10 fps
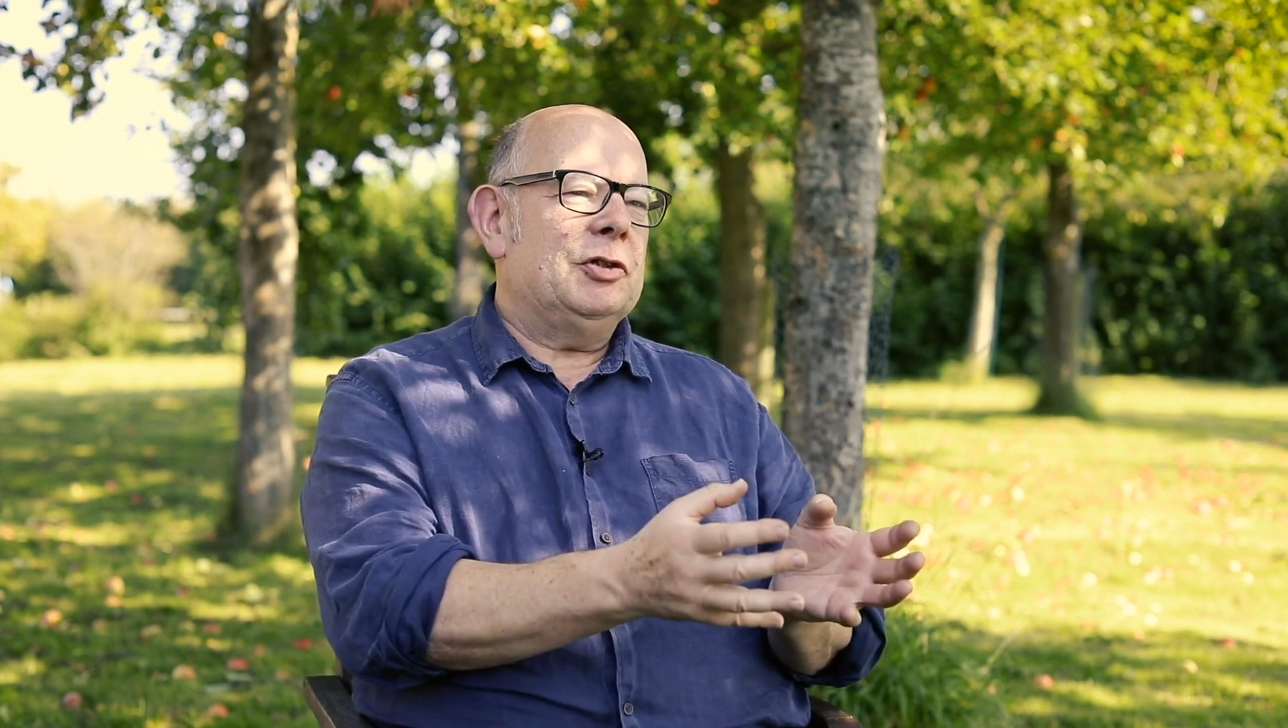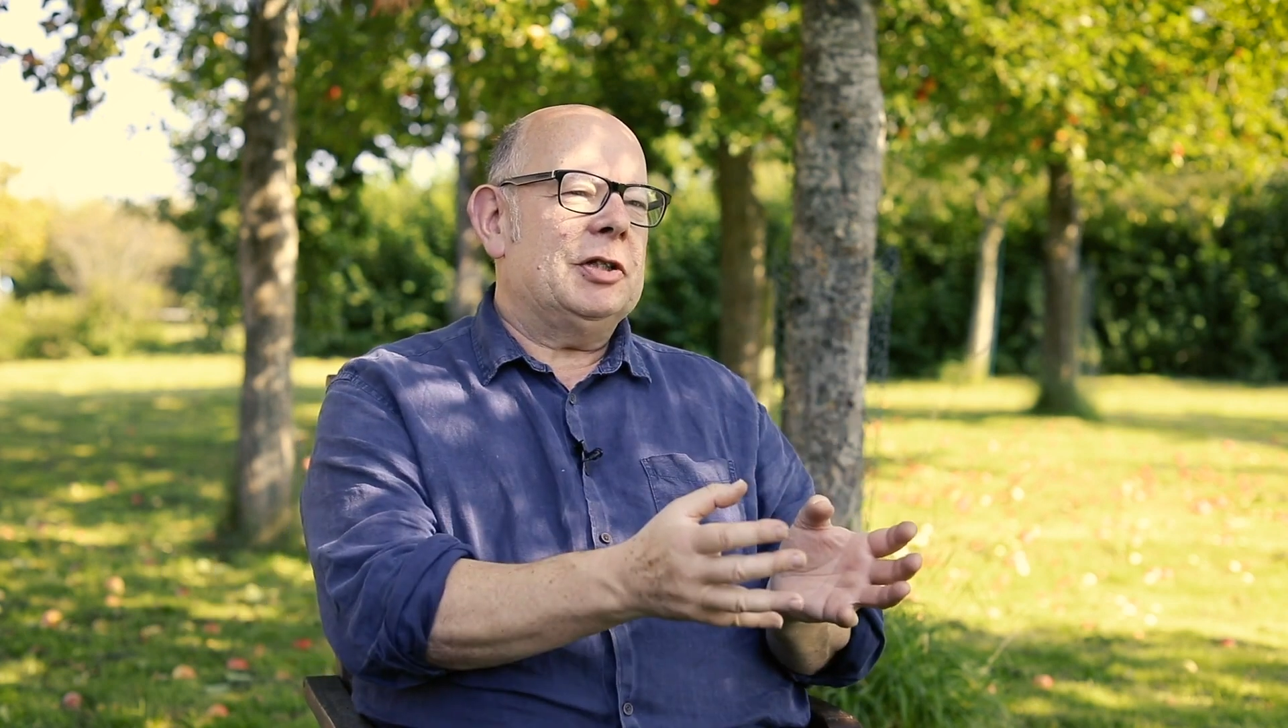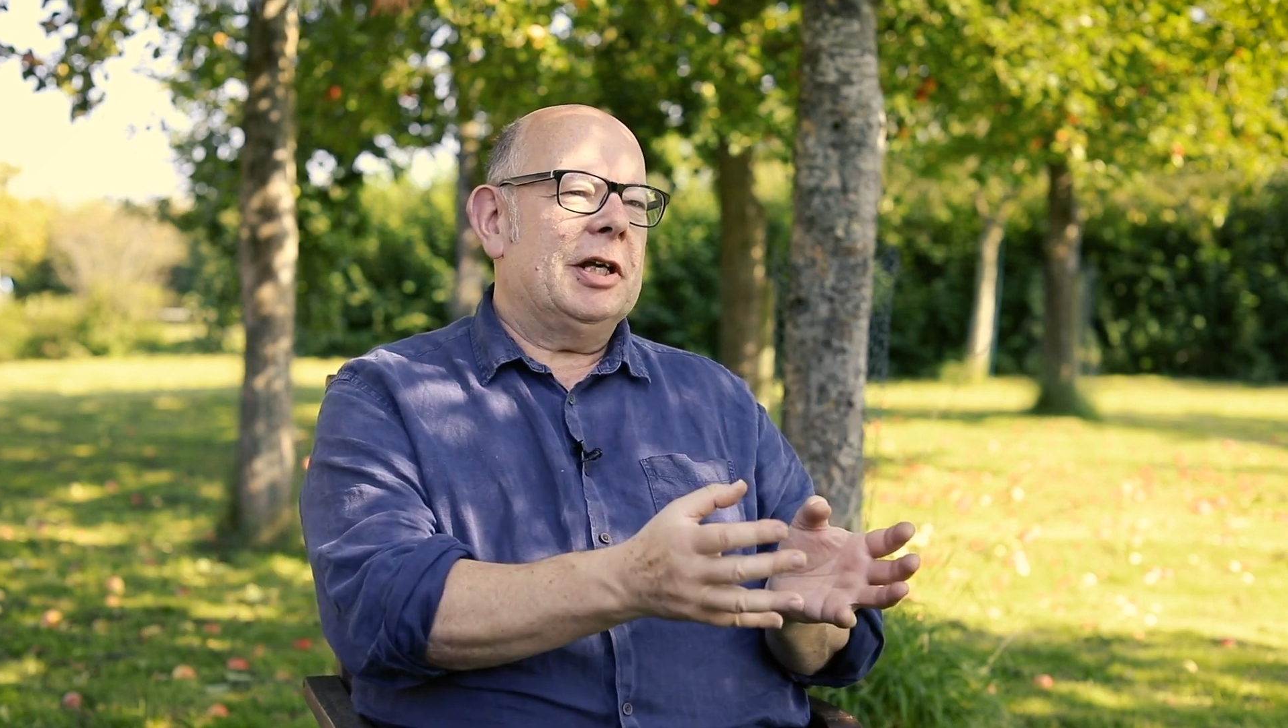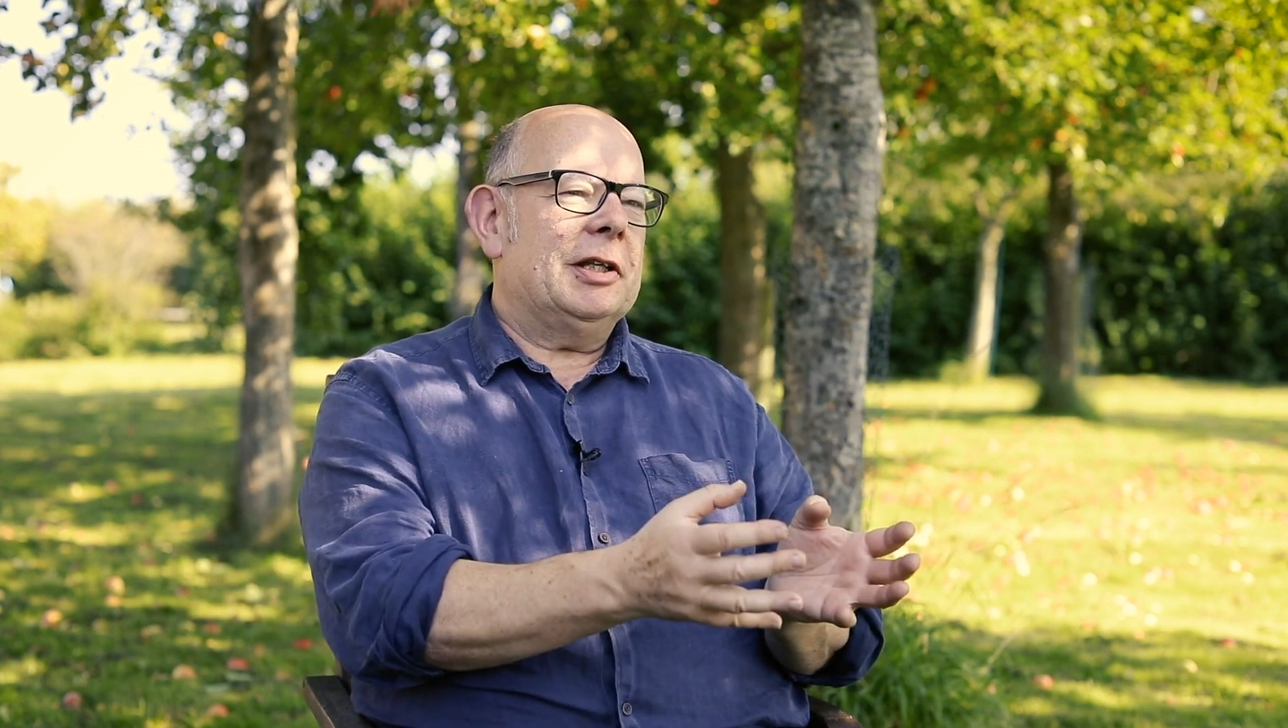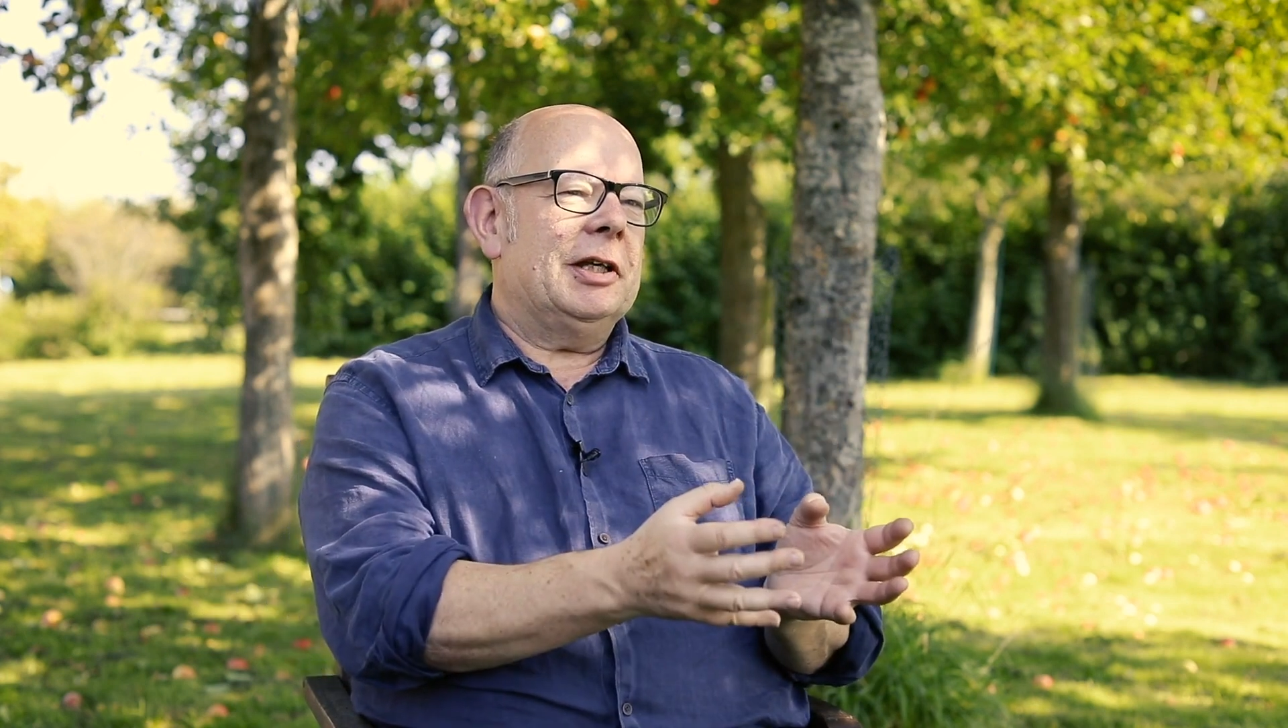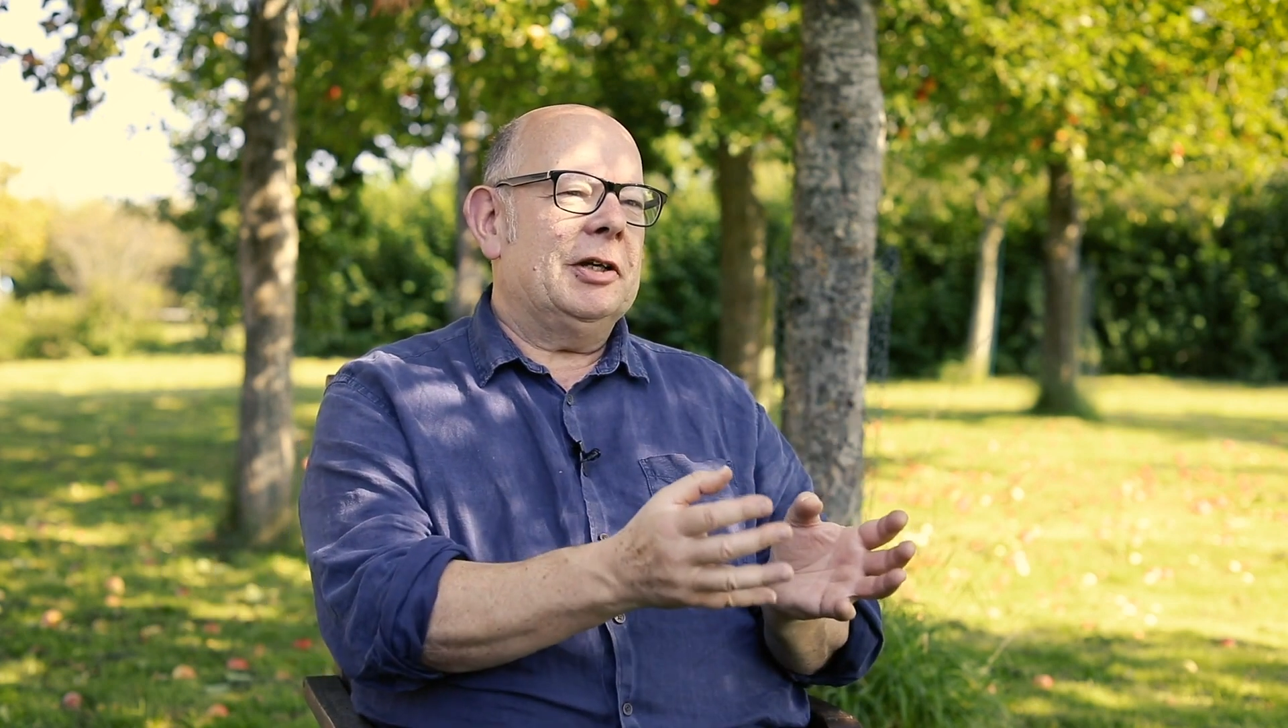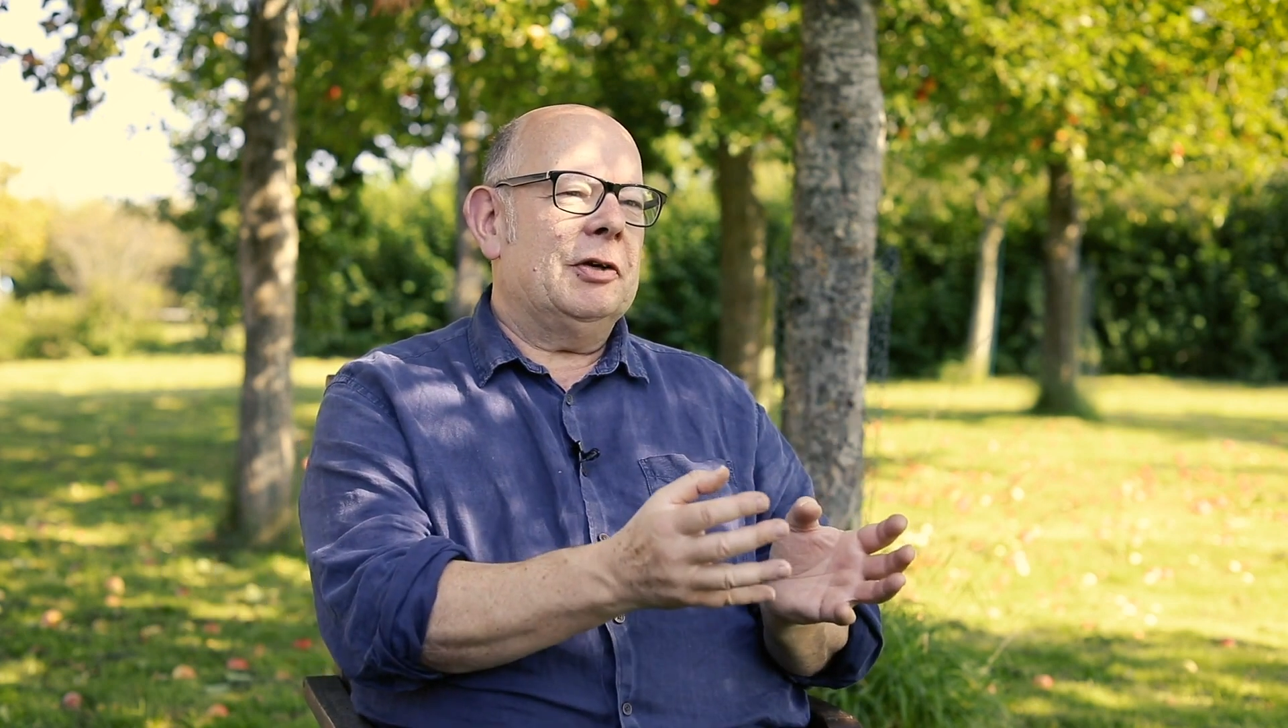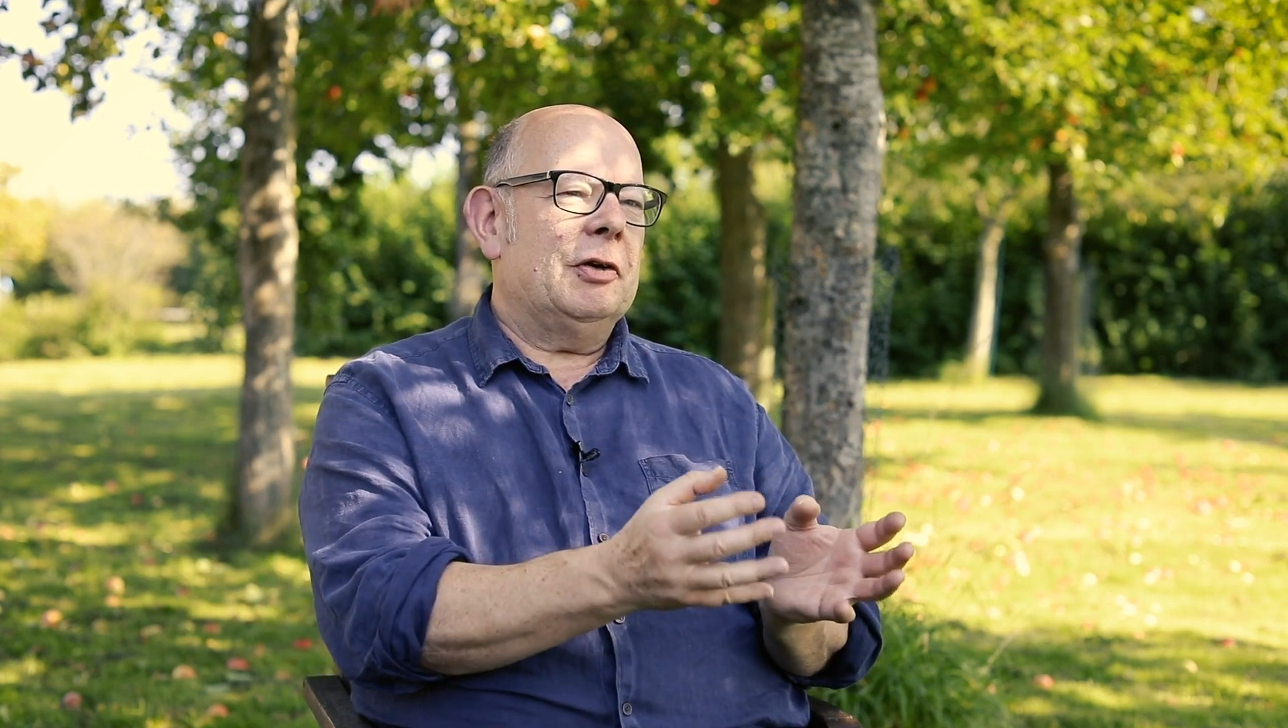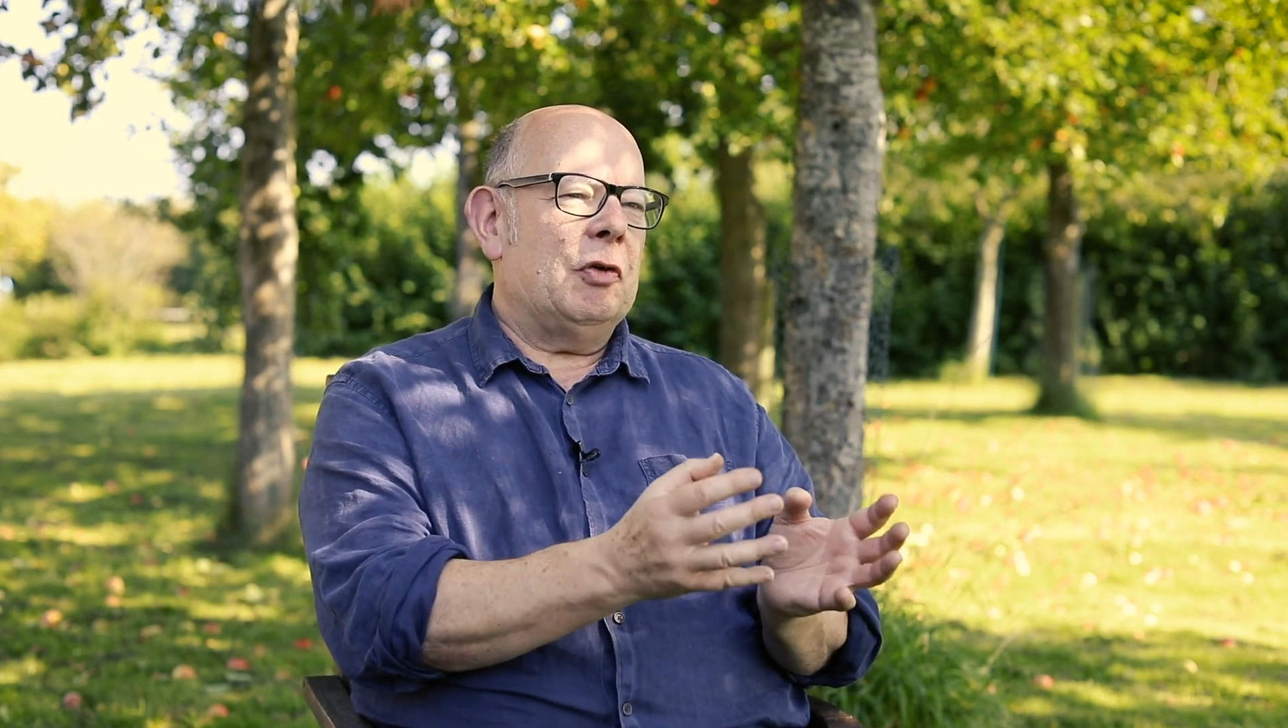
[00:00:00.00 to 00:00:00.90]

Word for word: you take the,